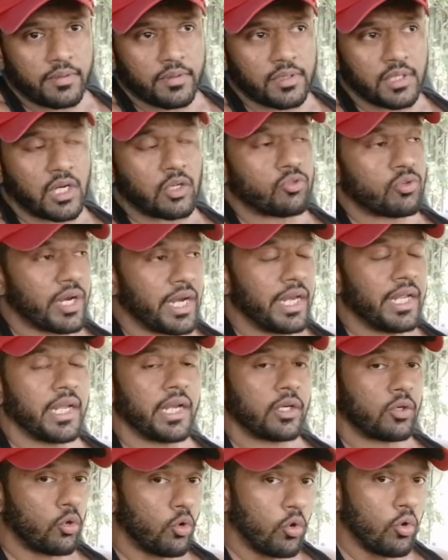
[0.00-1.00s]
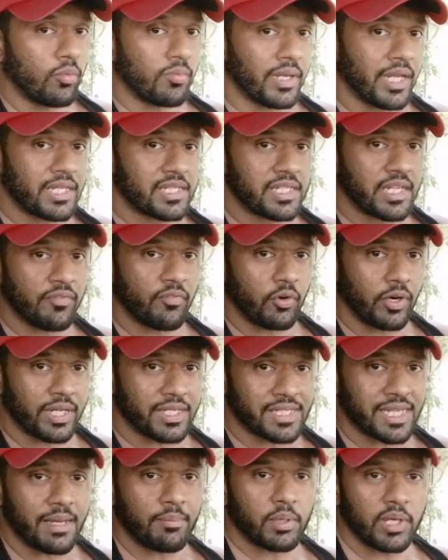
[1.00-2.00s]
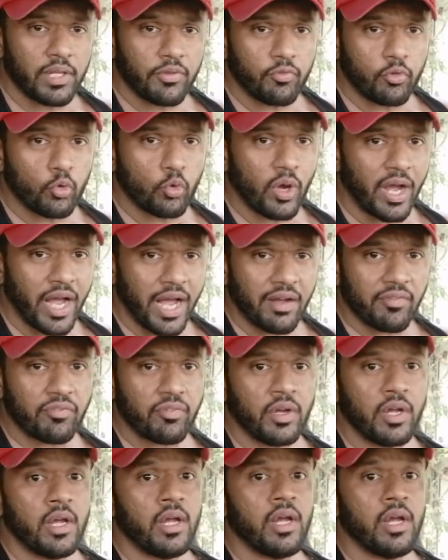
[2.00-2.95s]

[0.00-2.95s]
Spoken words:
now training at home, let's say for example, if you have